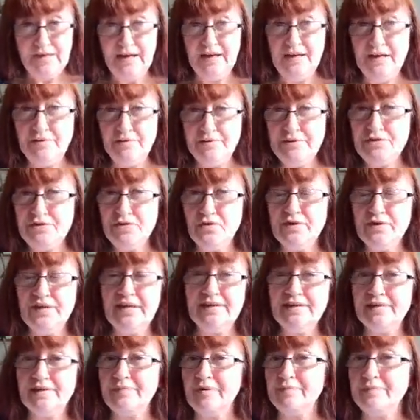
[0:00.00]
I'm going to be
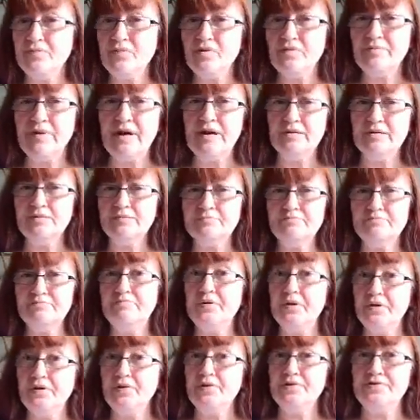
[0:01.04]
talking a little bit more about
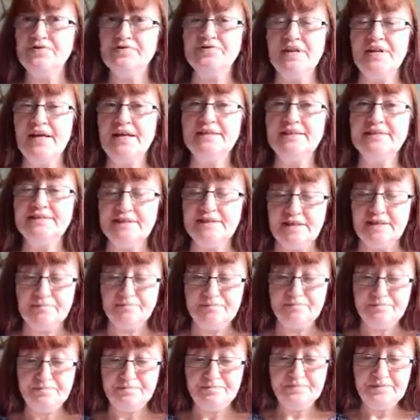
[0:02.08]
birds later.
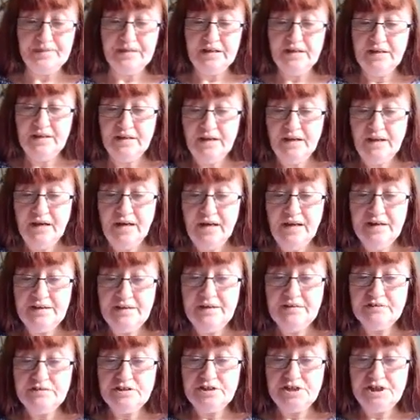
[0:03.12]

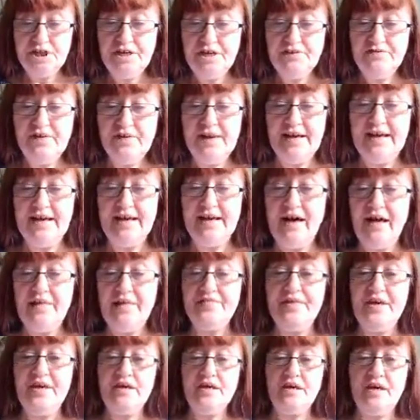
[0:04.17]
Now, generally, I
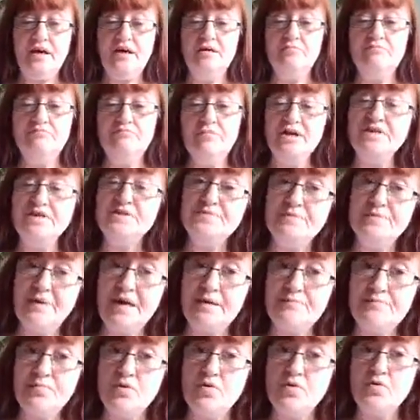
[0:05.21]
think most
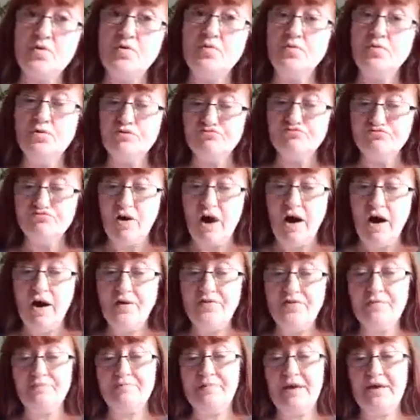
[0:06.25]
people would
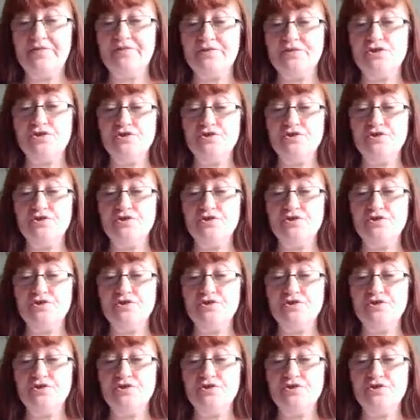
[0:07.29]
rather be the